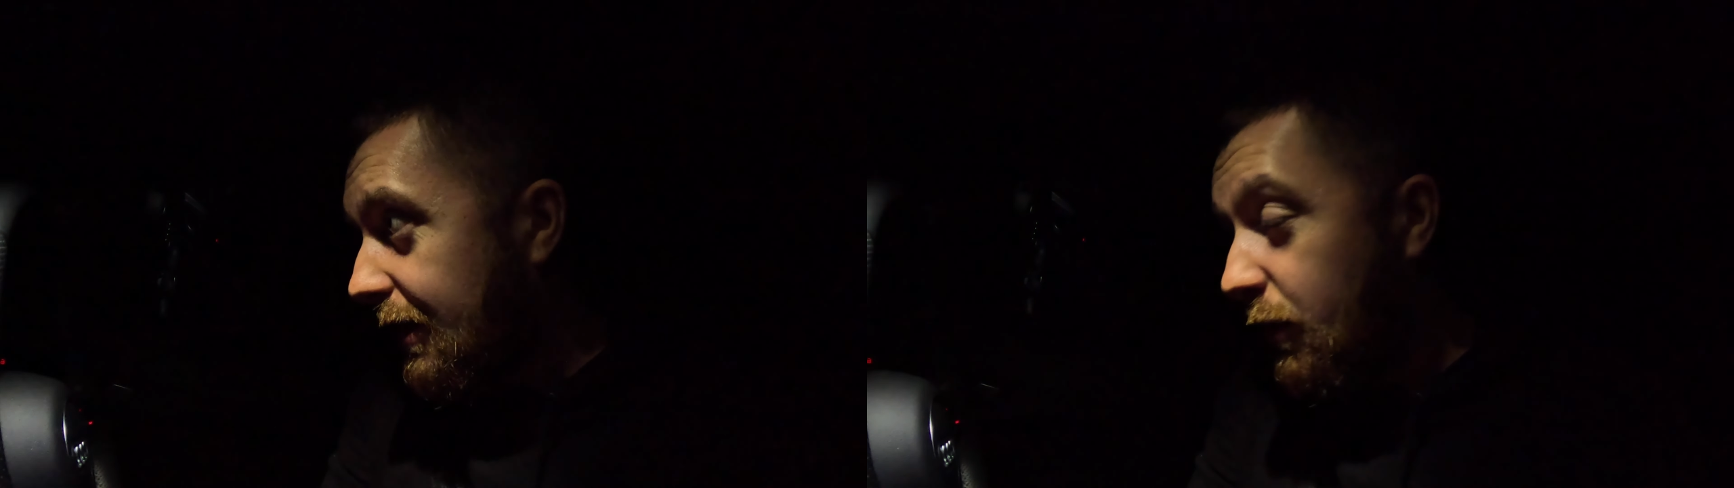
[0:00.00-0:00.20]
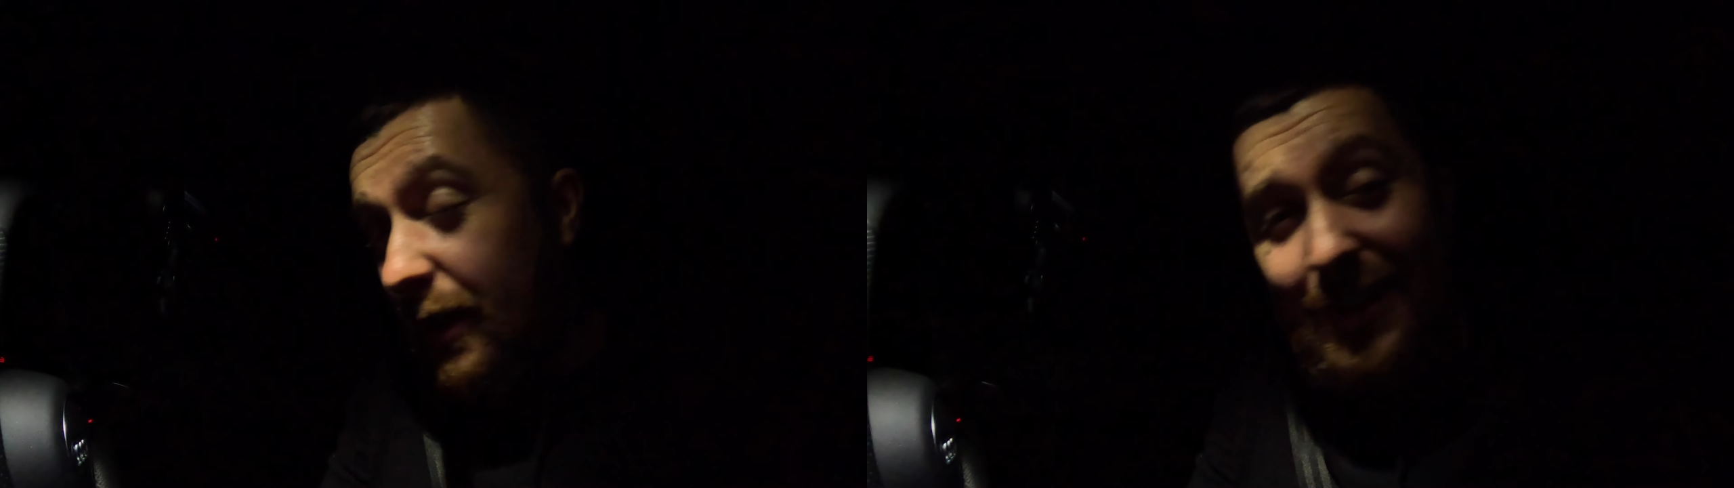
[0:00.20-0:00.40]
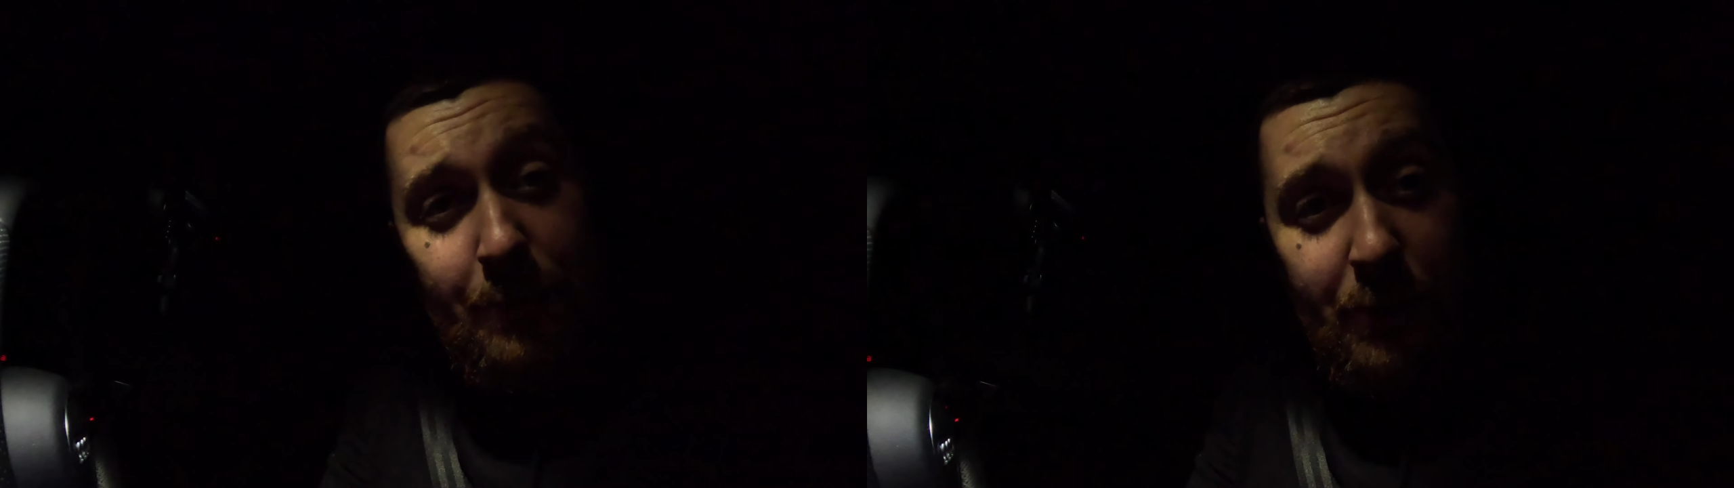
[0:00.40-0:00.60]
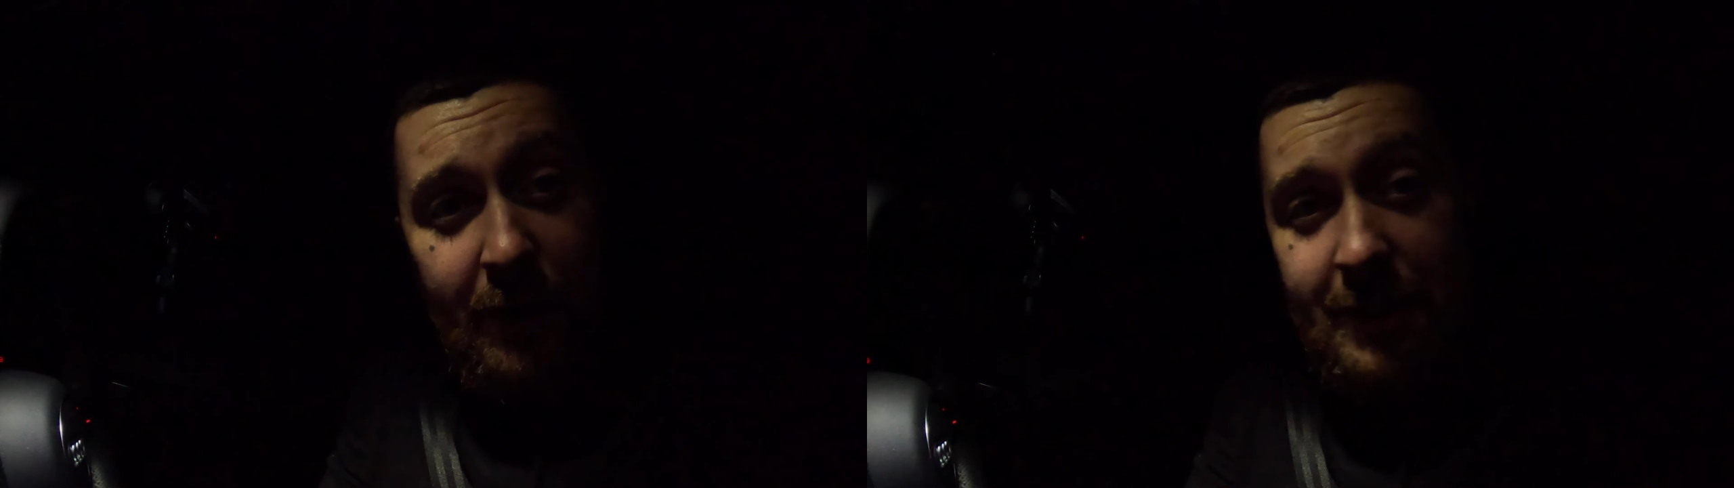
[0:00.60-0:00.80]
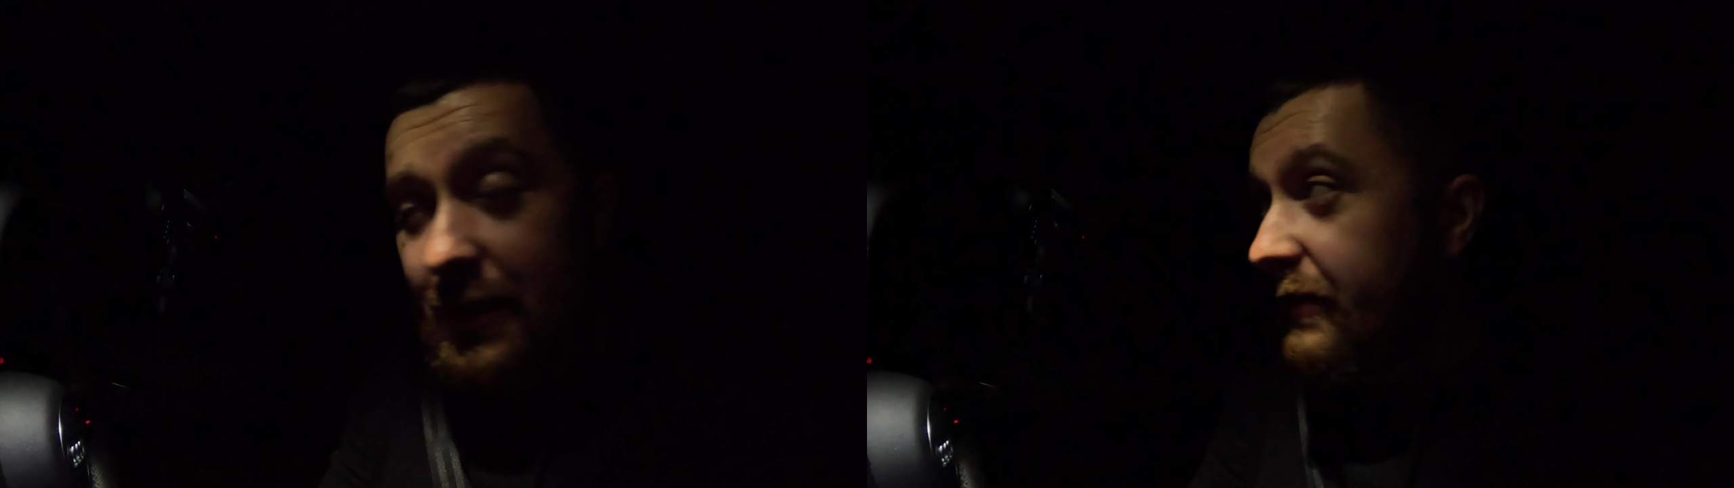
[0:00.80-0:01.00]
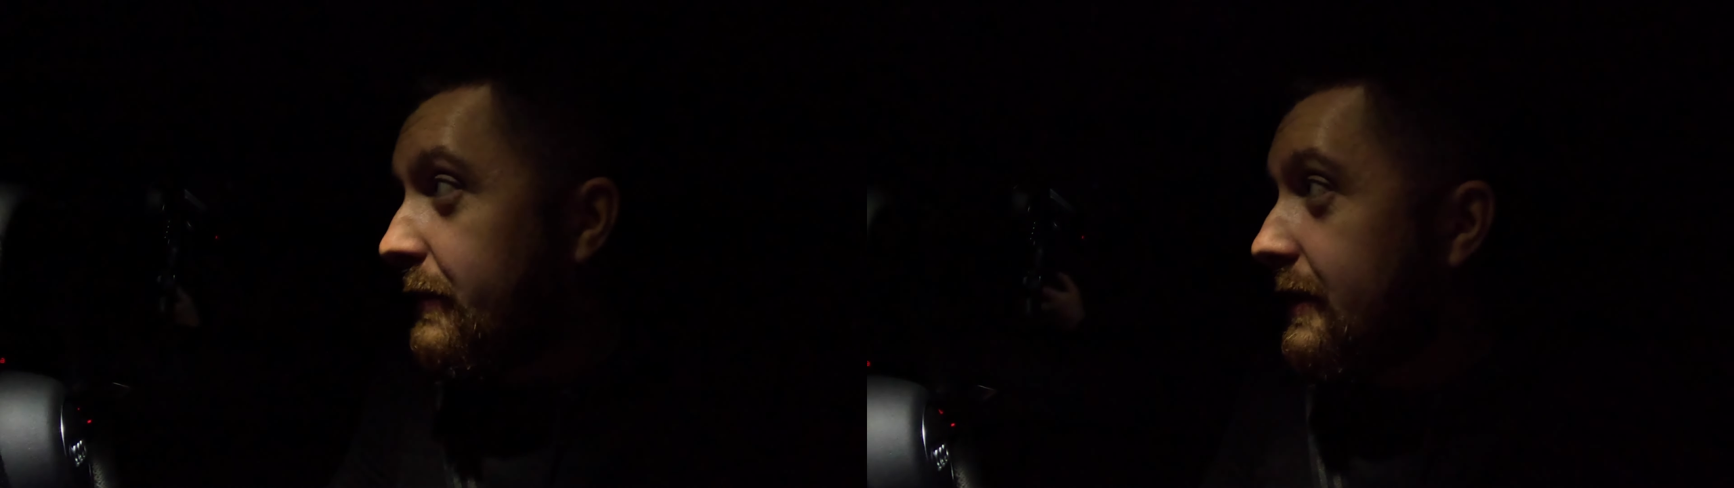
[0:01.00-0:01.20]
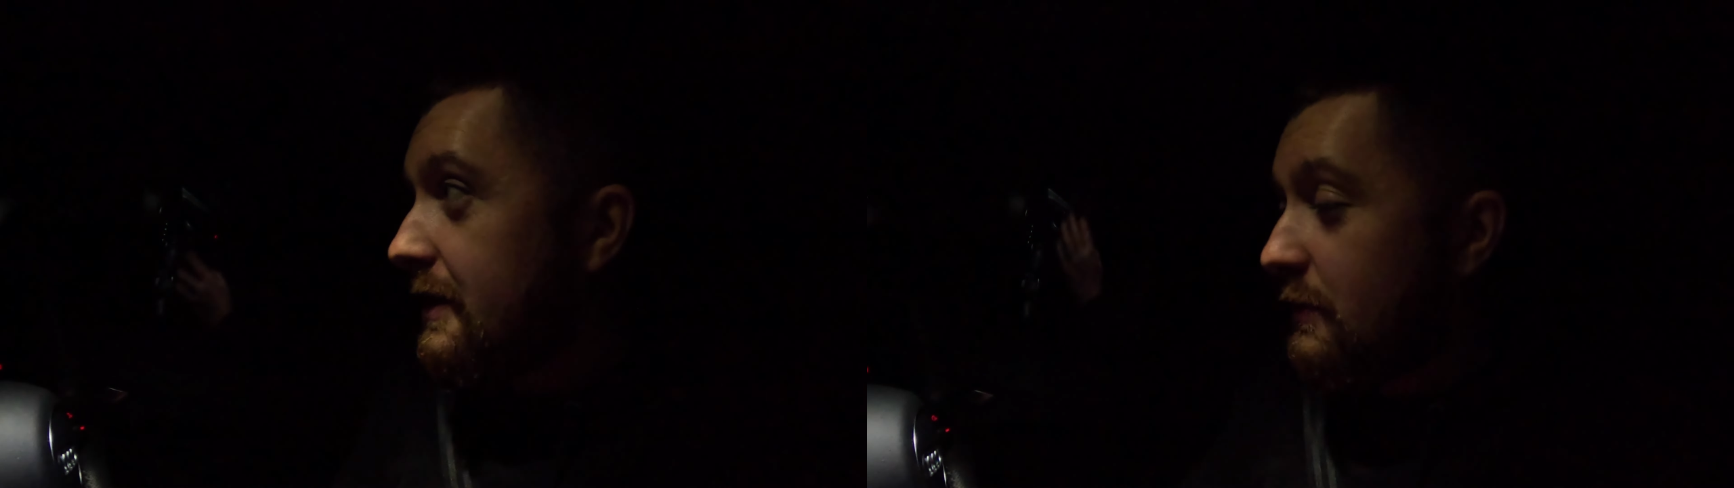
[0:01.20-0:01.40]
I'm quite surprised that I've managed